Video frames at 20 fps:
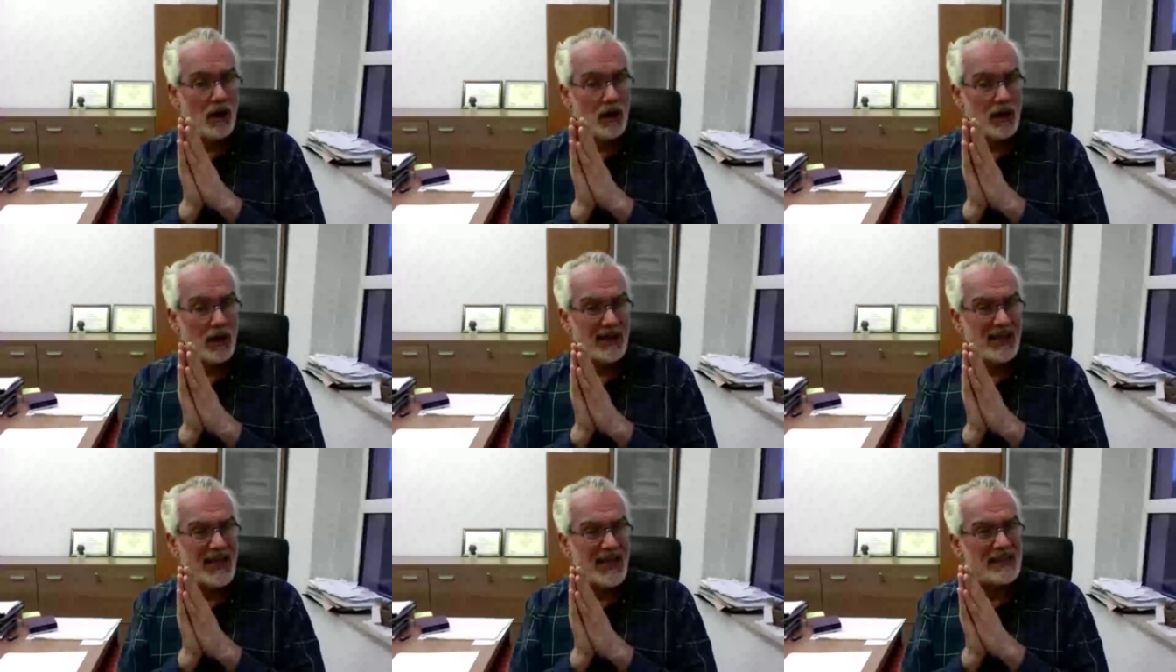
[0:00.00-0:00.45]

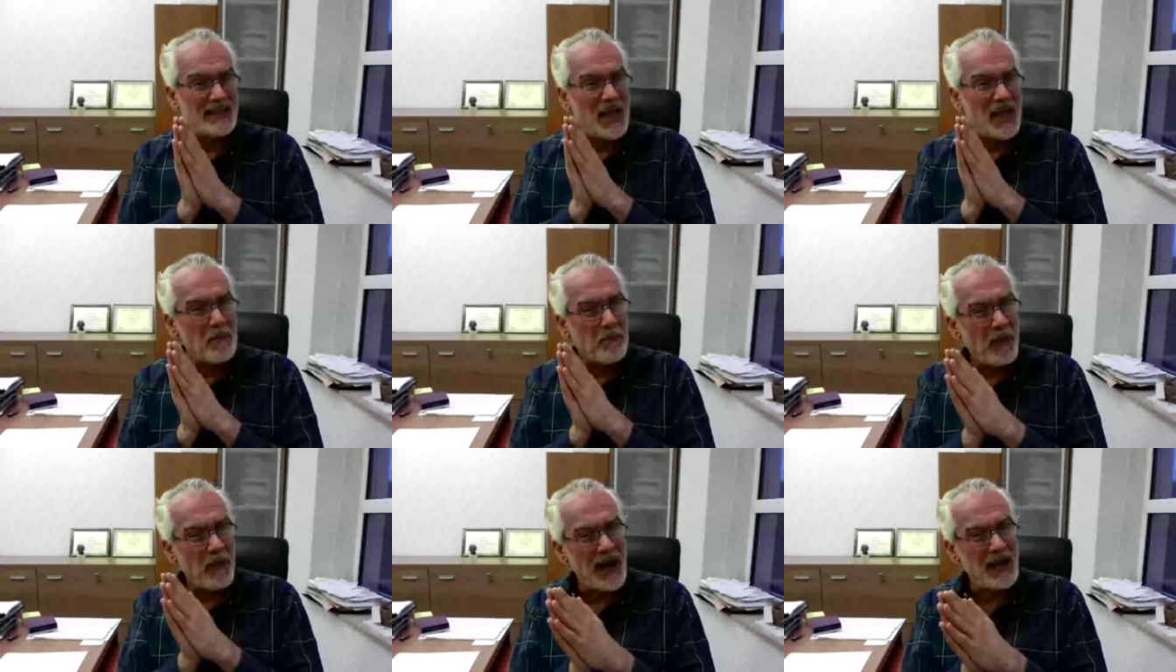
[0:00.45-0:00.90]
get a
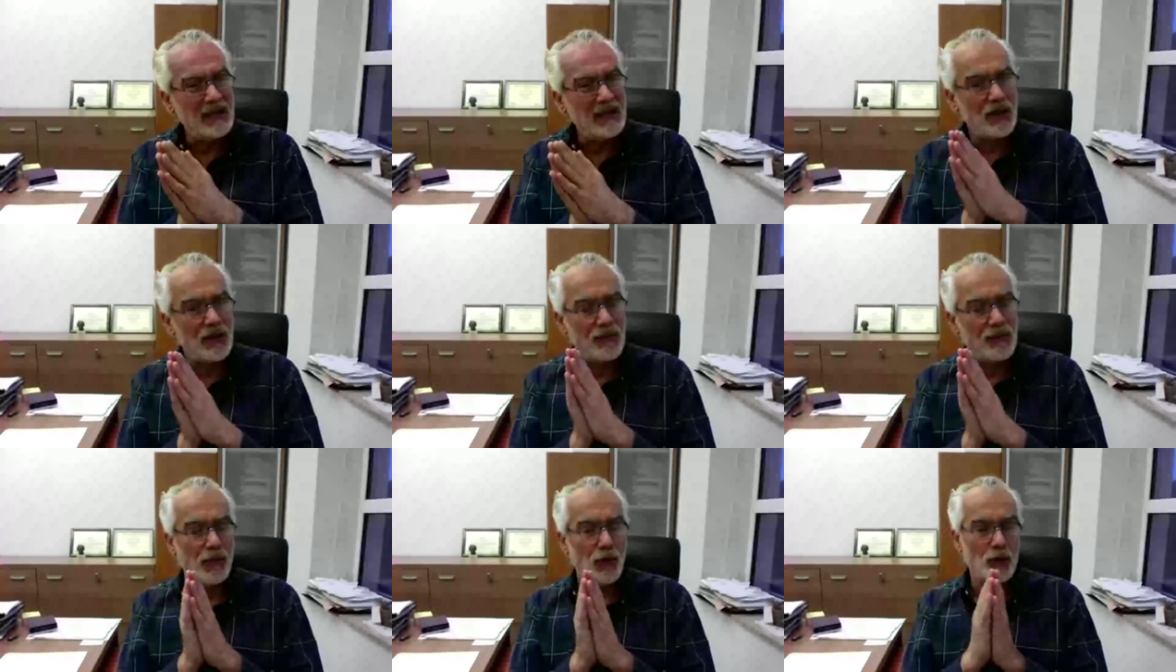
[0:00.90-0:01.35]

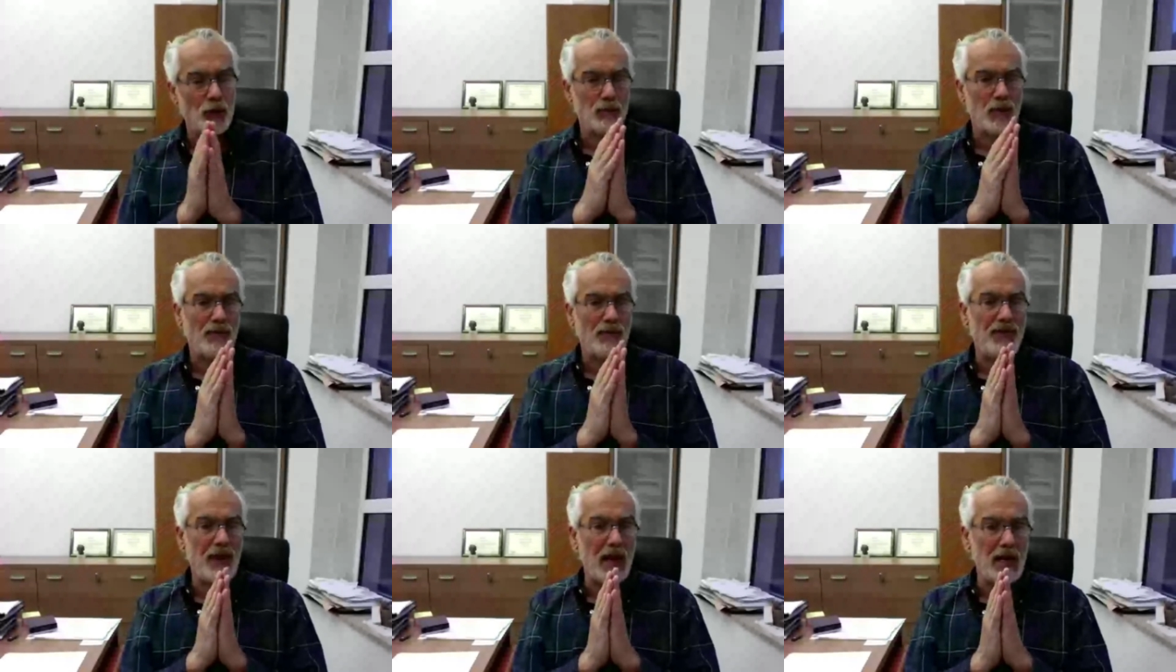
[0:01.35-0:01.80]
milder form
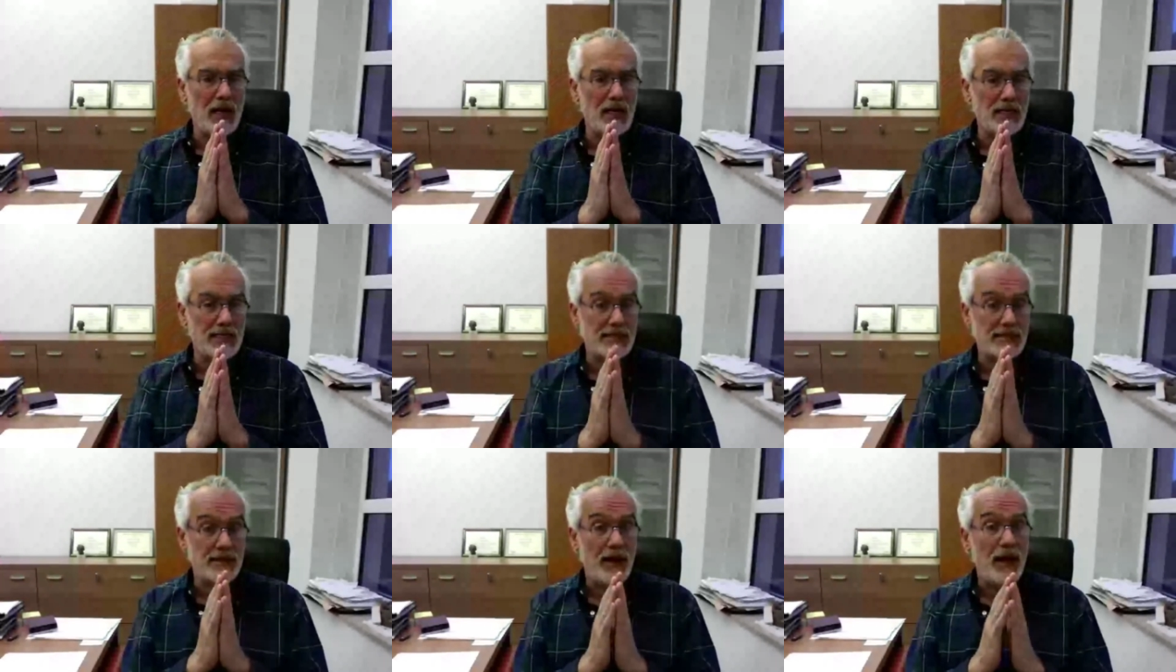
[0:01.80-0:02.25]
of the
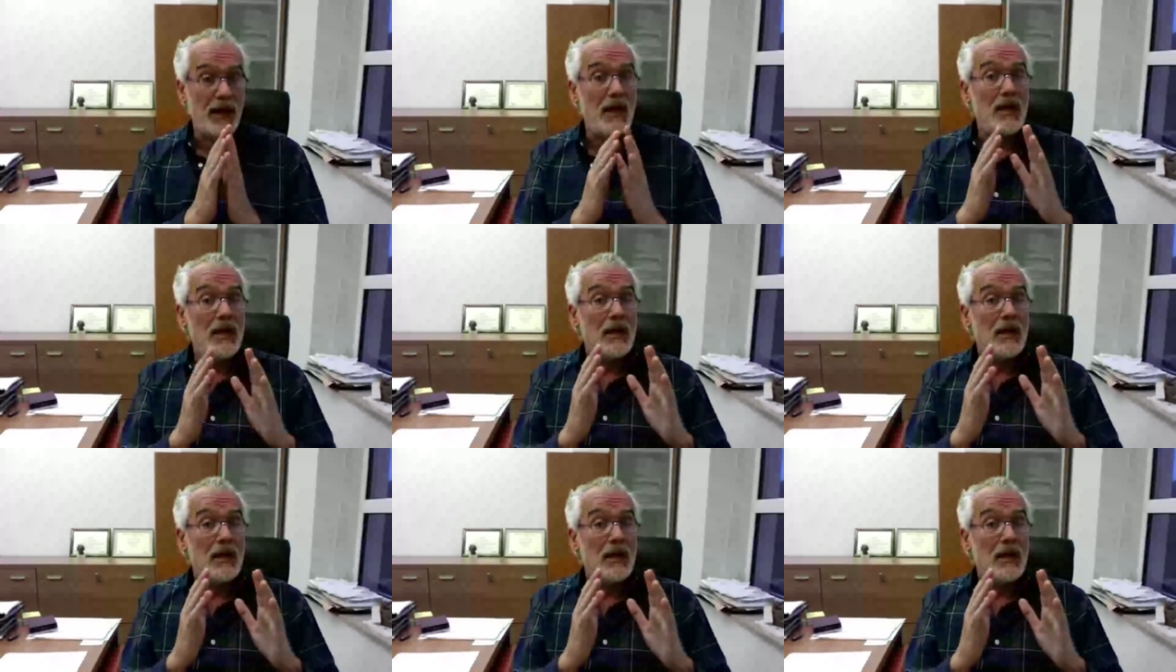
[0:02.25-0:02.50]
illness.